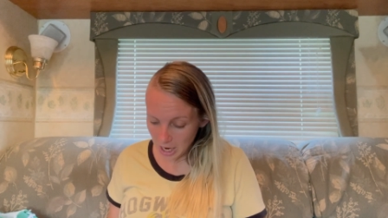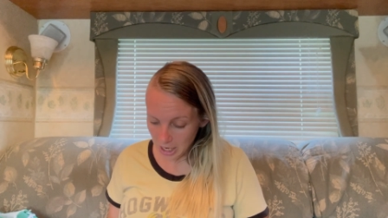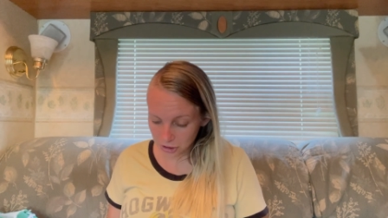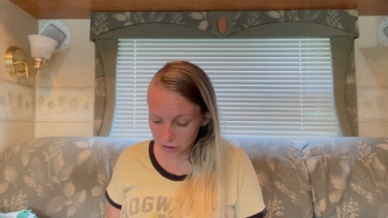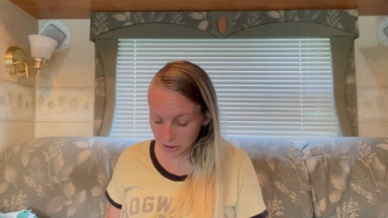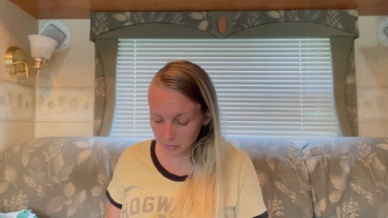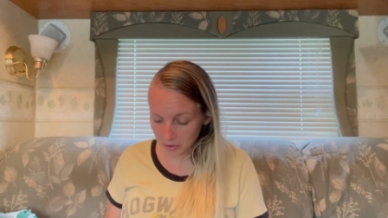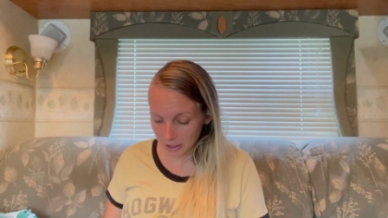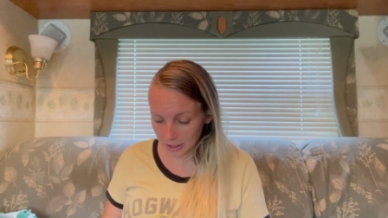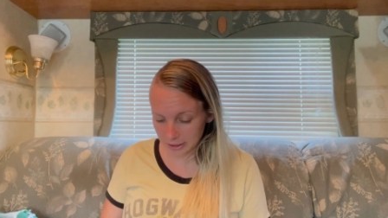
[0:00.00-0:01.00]
And she
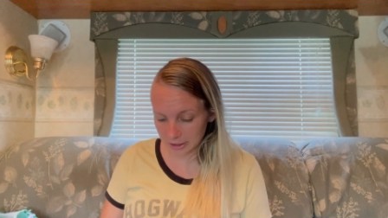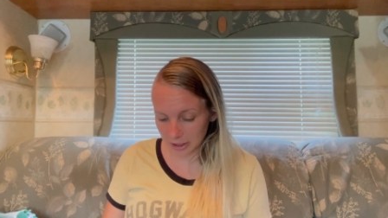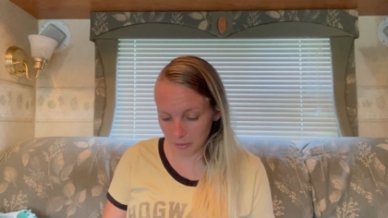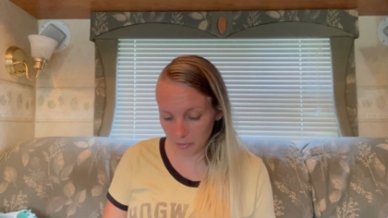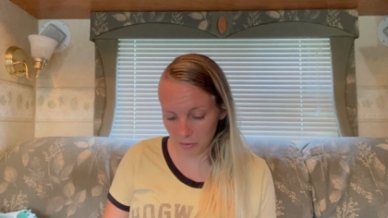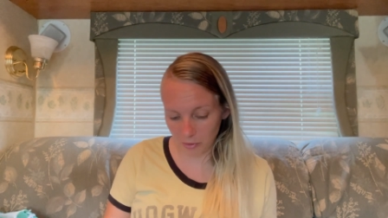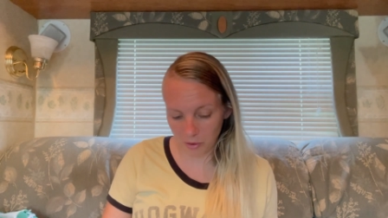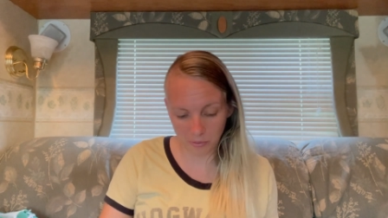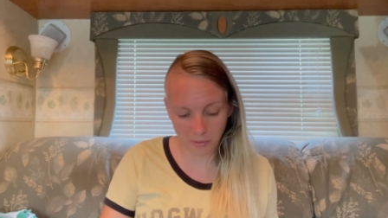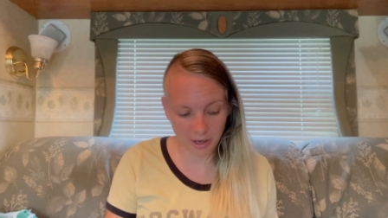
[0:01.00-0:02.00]
wanted a
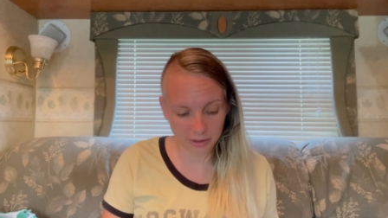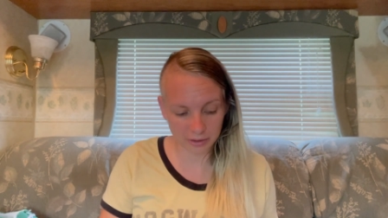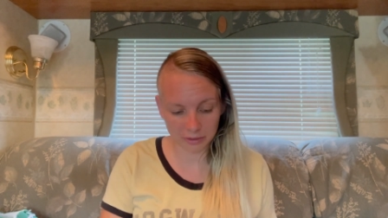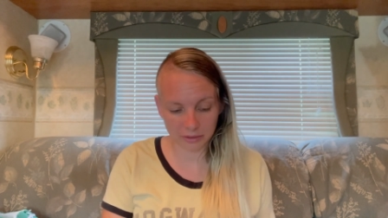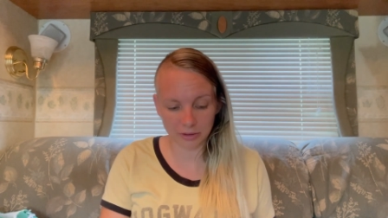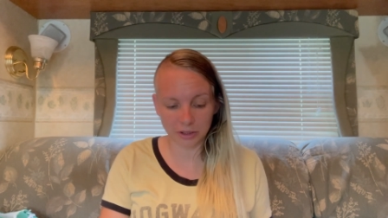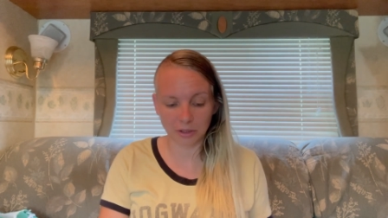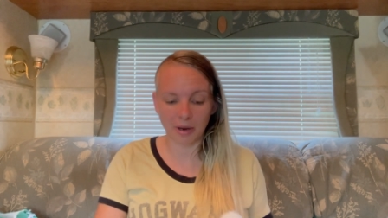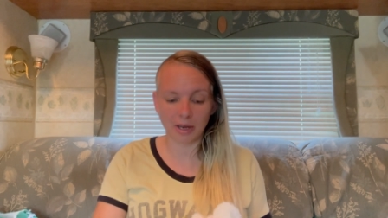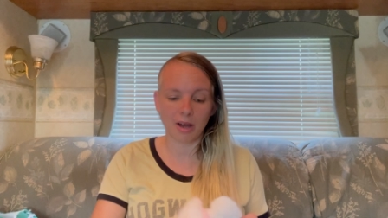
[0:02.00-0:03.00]
Cinnamoroll one. So
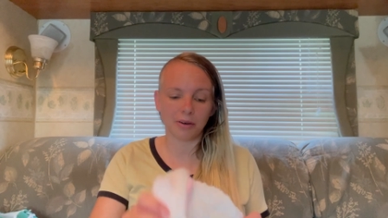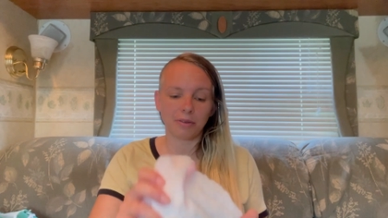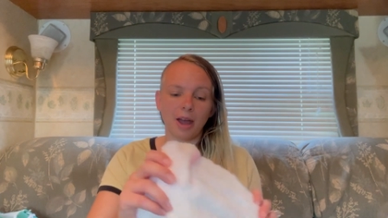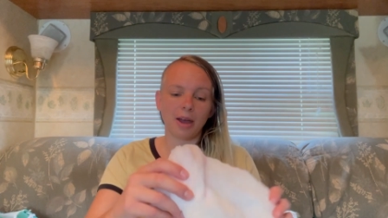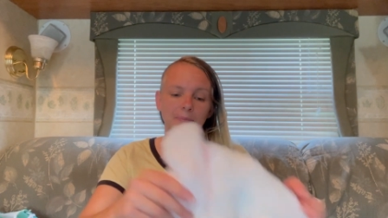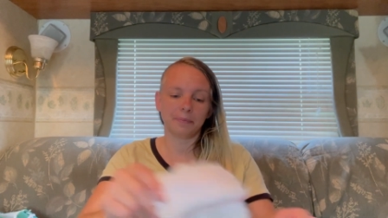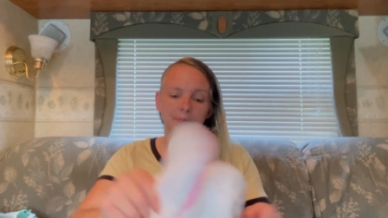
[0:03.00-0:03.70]
I got her that.